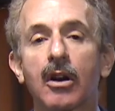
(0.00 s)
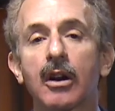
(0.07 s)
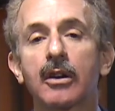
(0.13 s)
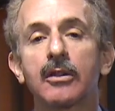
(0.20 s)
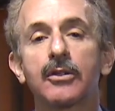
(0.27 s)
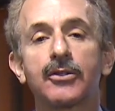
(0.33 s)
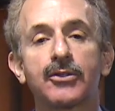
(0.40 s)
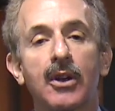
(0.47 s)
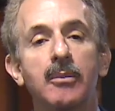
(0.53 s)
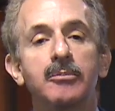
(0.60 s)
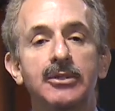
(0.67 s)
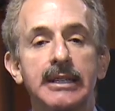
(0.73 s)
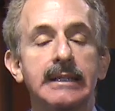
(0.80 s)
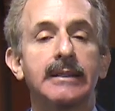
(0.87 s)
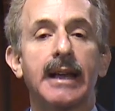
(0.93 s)
are
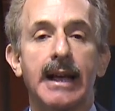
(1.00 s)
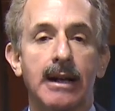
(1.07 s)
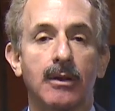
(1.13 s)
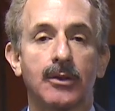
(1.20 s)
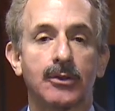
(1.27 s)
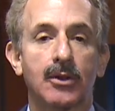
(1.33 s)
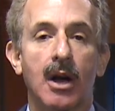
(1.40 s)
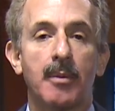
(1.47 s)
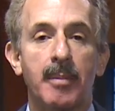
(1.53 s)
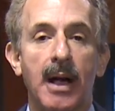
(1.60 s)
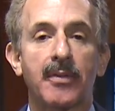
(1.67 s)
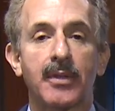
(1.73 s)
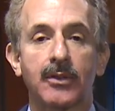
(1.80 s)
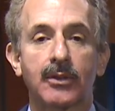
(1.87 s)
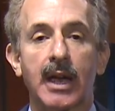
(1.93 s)
some details
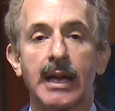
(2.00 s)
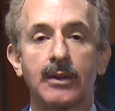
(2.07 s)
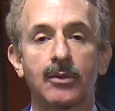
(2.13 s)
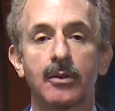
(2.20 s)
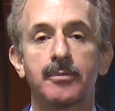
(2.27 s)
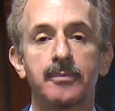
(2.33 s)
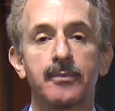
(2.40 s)
about this case.